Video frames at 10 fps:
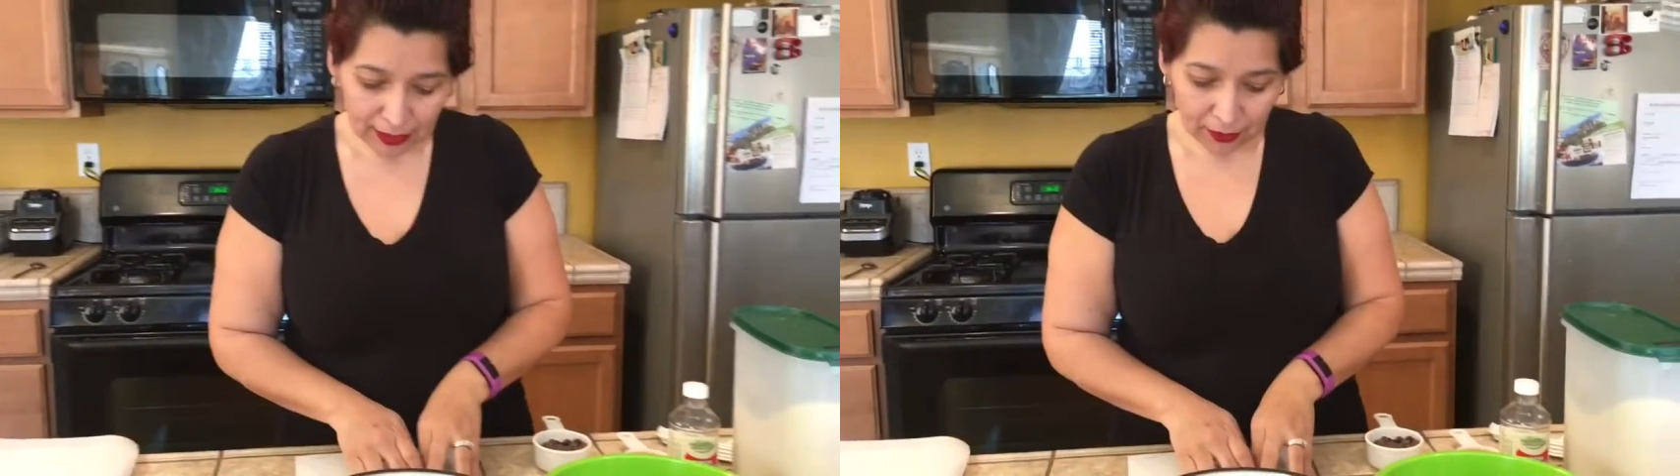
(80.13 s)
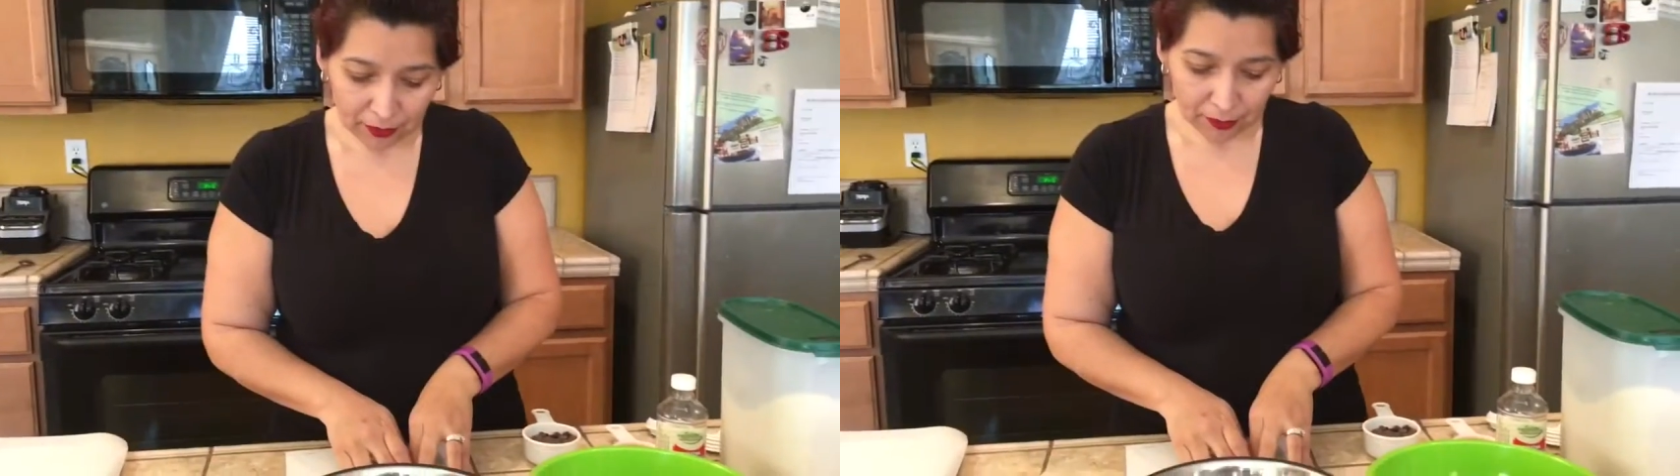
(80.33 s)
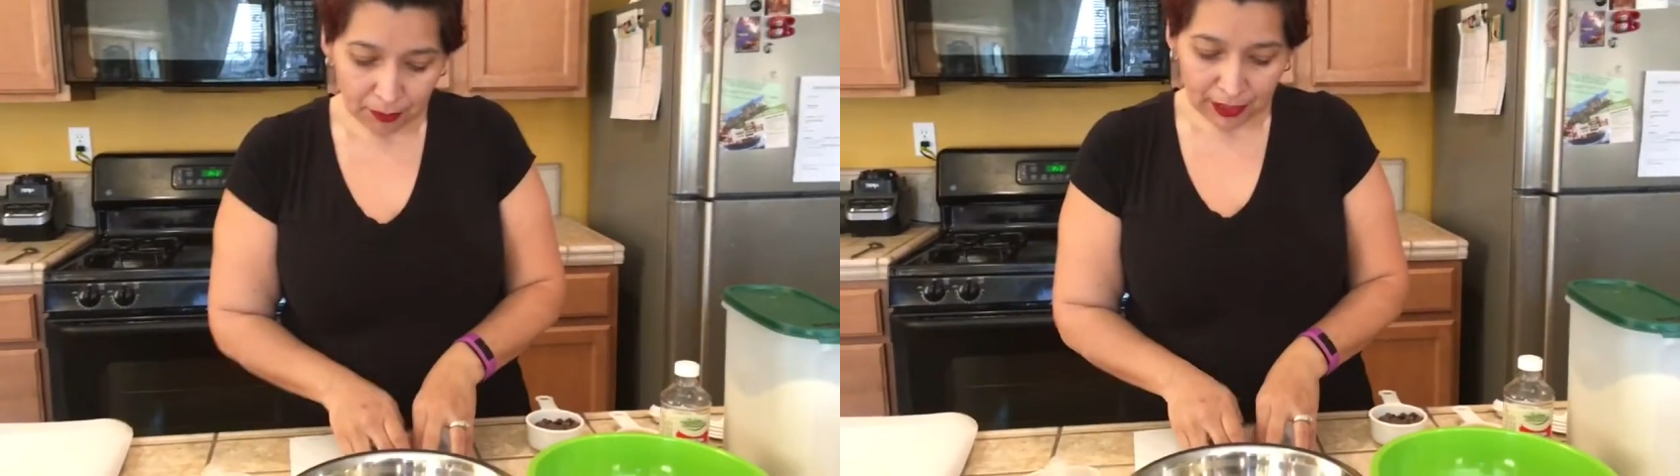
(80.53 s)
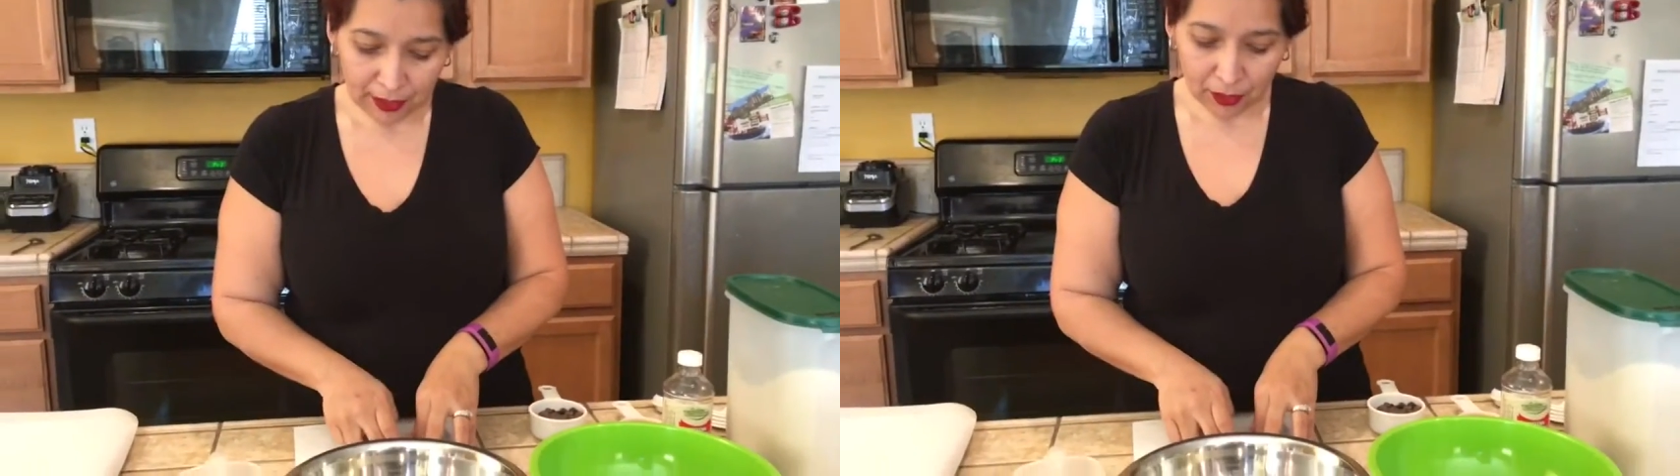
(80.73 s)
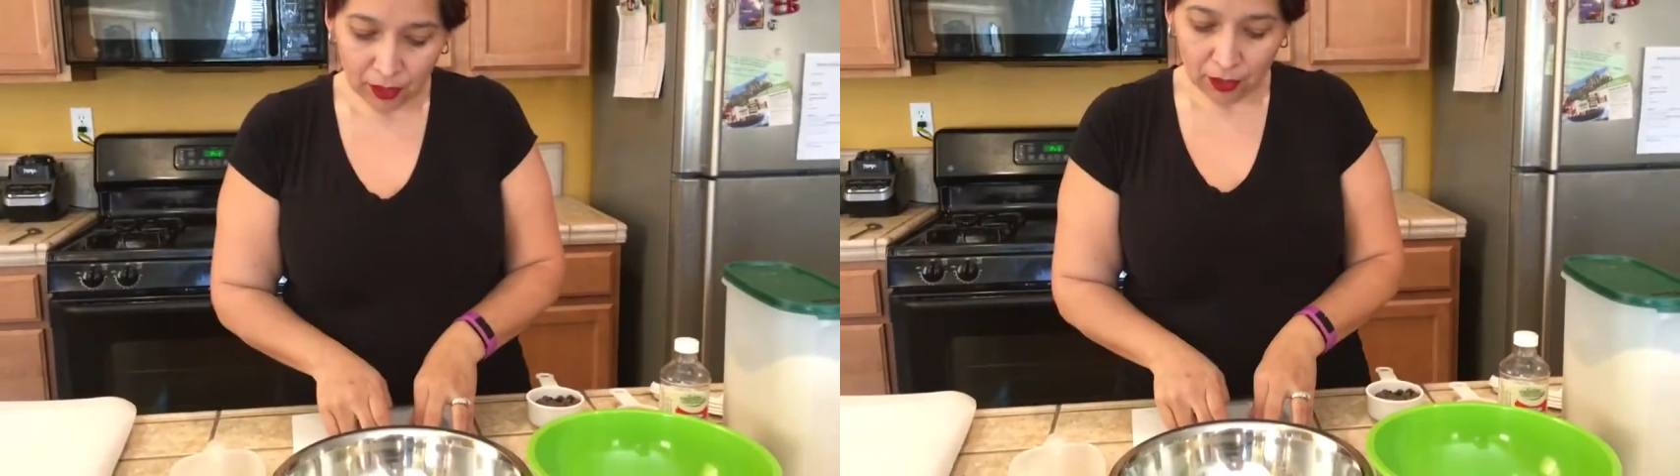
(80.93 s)

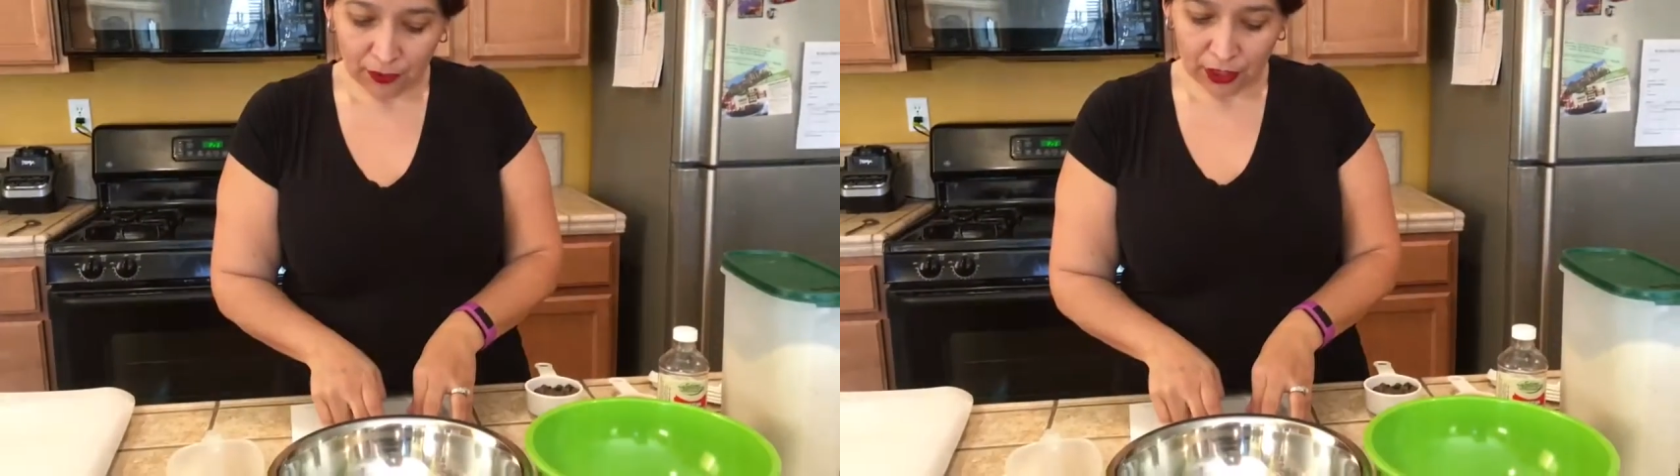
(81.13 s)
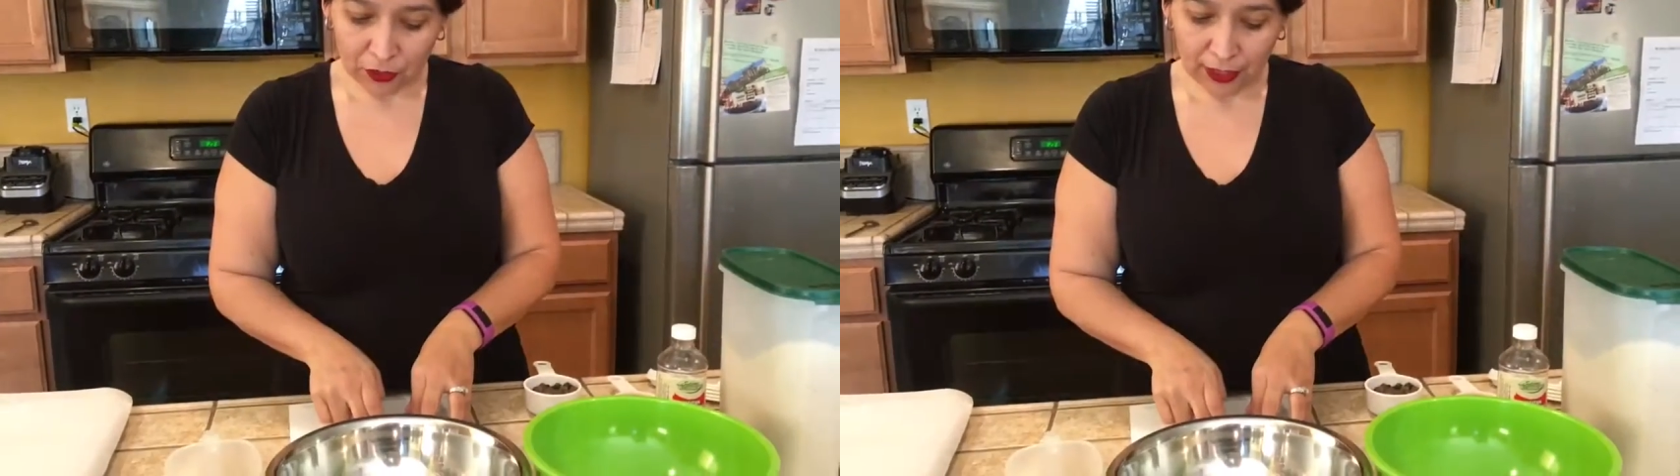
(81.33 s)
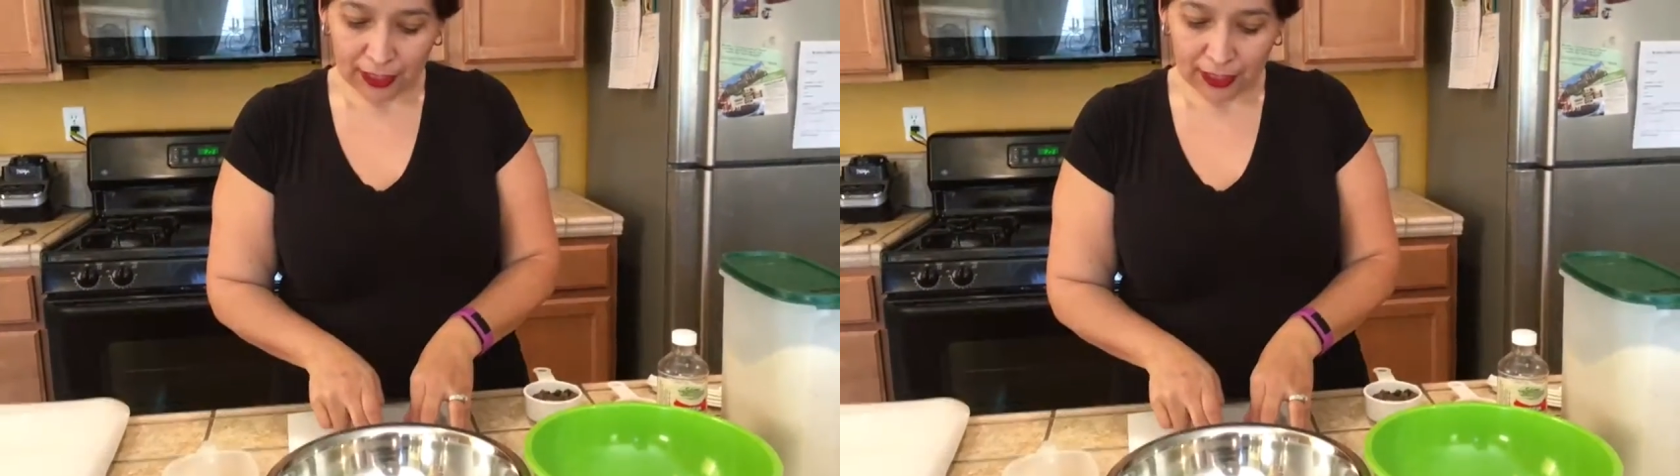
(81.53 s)
all of our dry